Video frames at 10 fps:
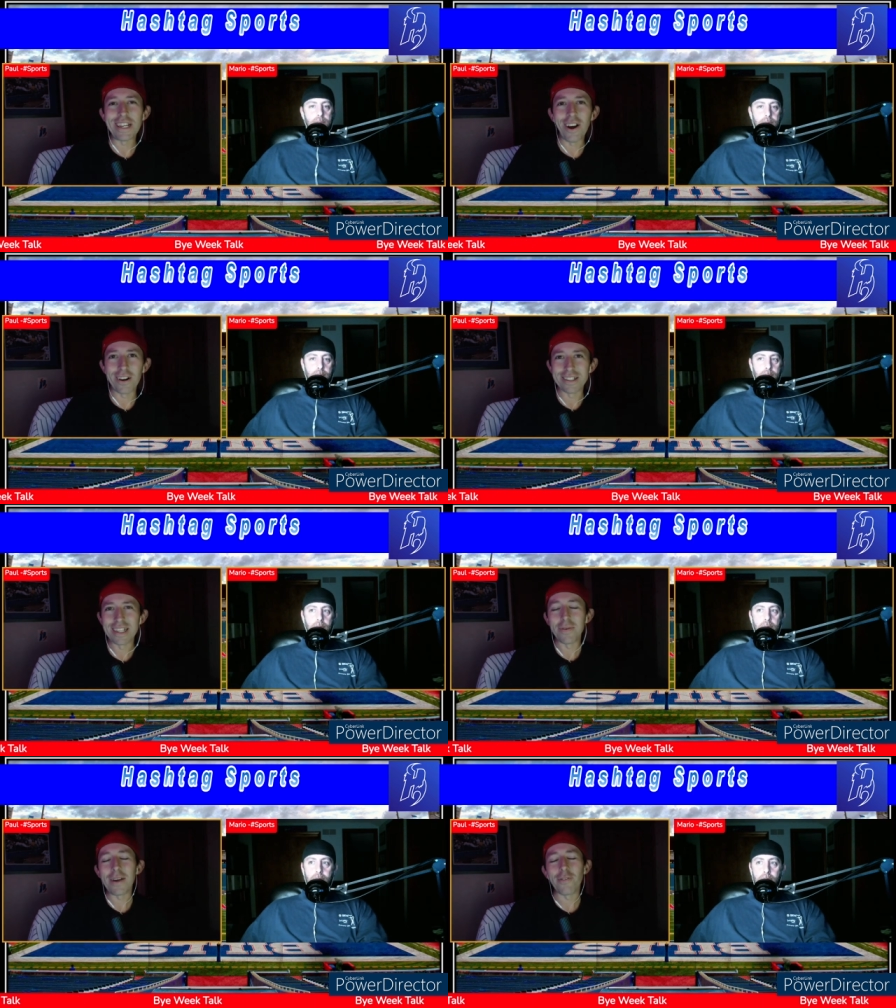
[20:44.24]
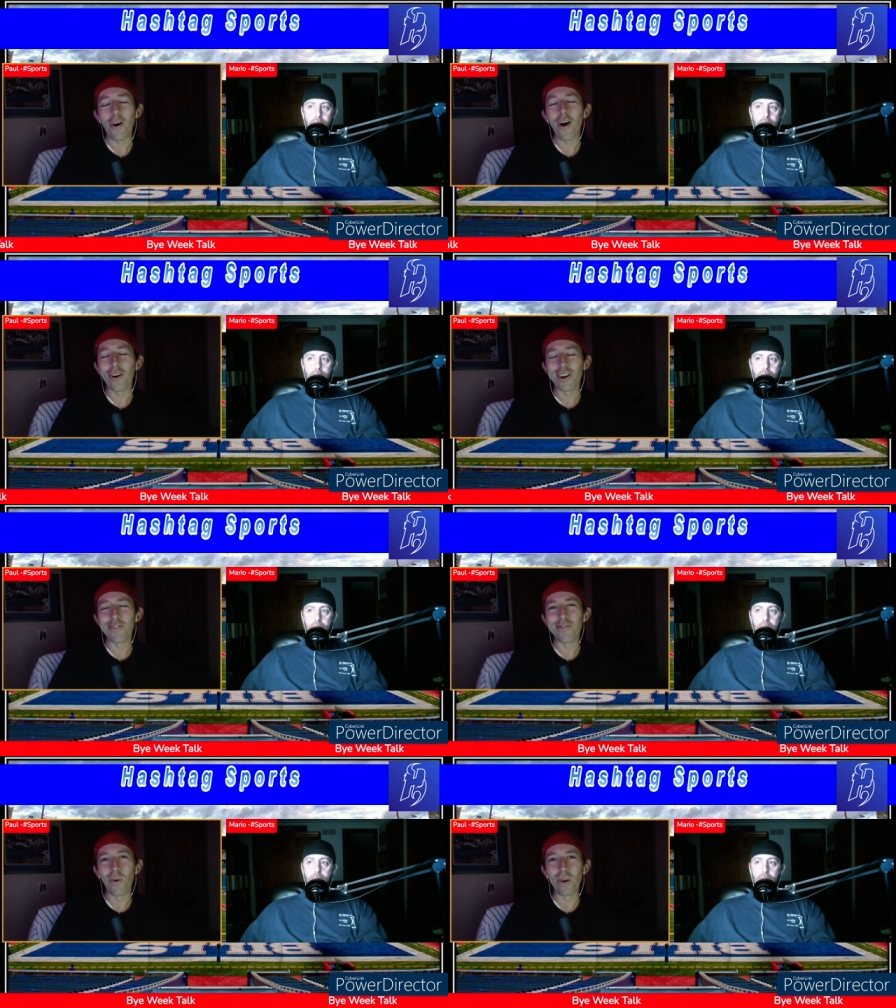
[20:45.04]
Yards. He ran for
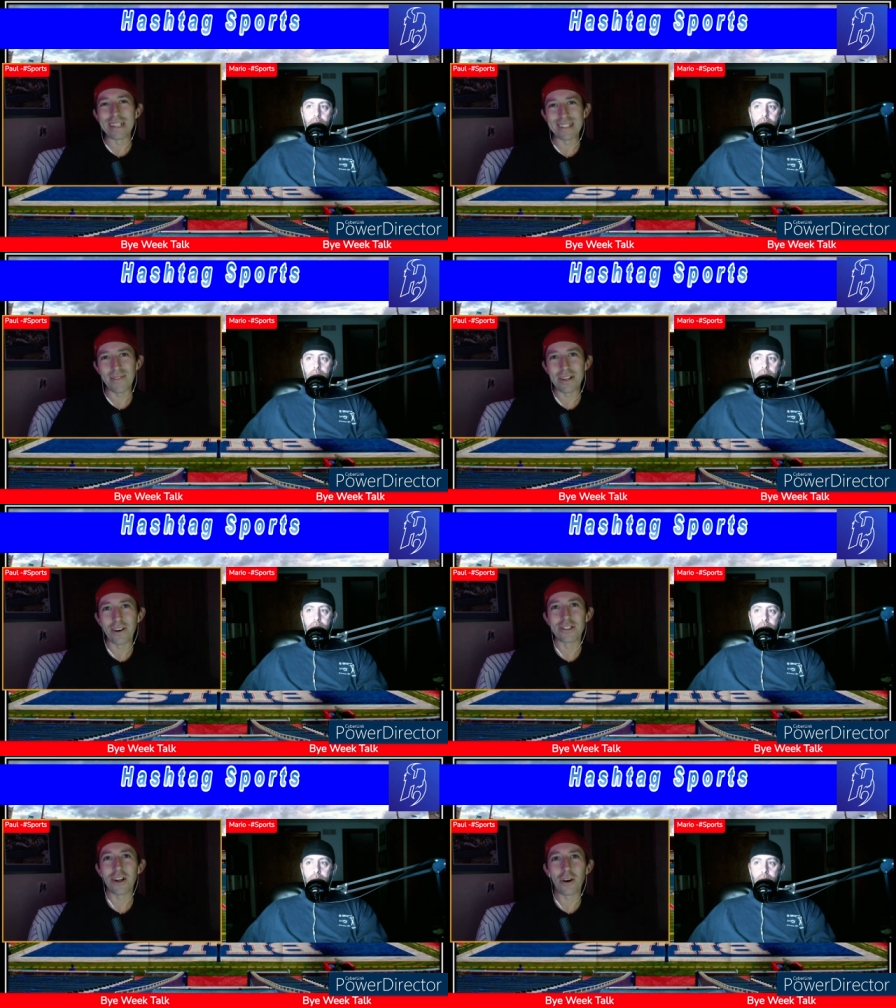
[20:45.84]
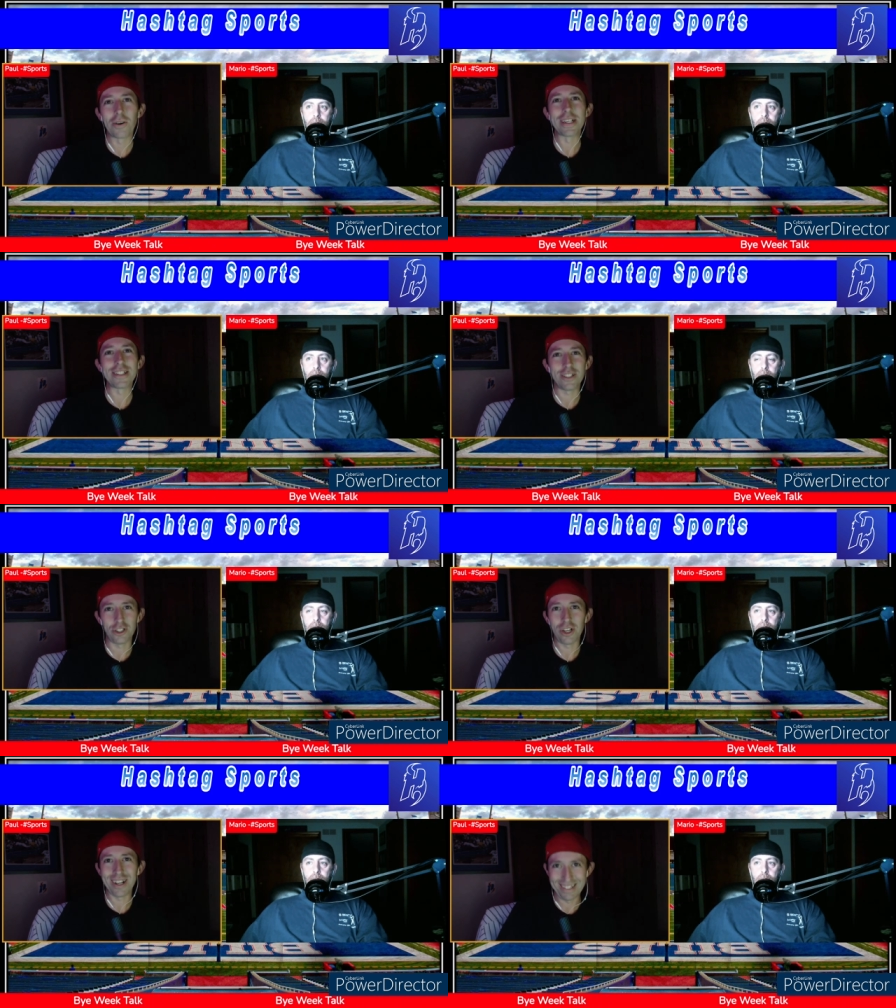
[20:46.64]
147 yards to Ernest
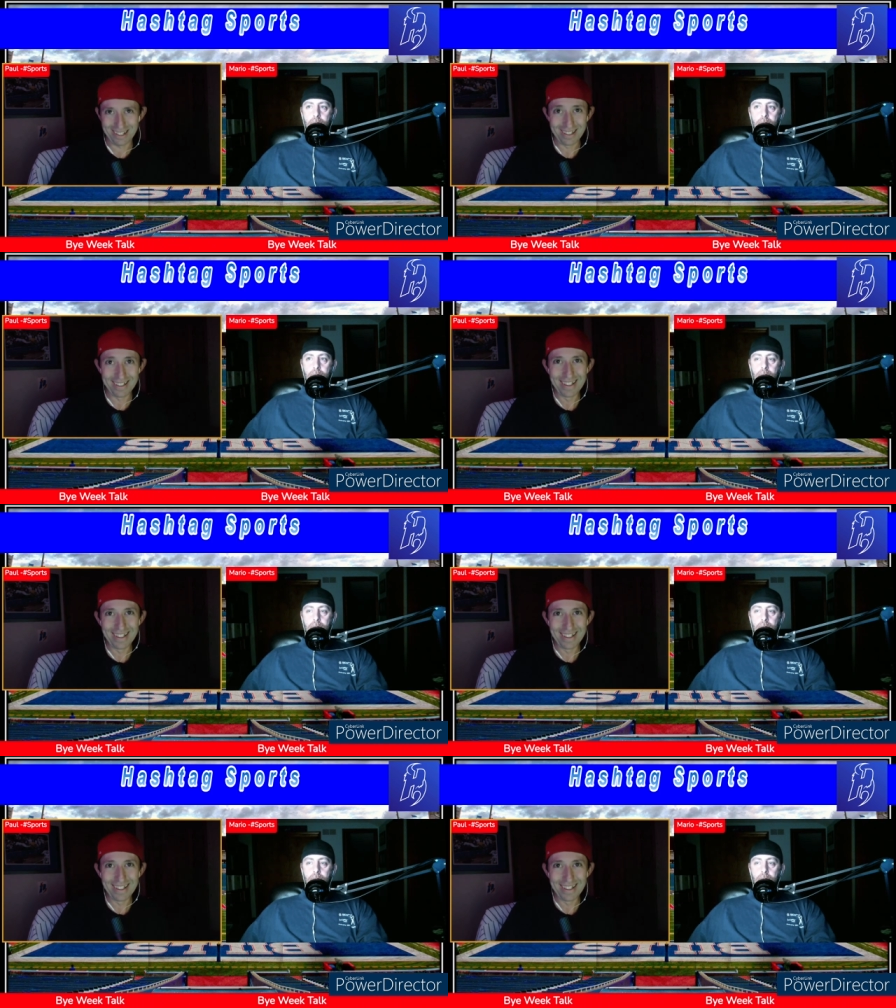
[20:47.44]
Johnson.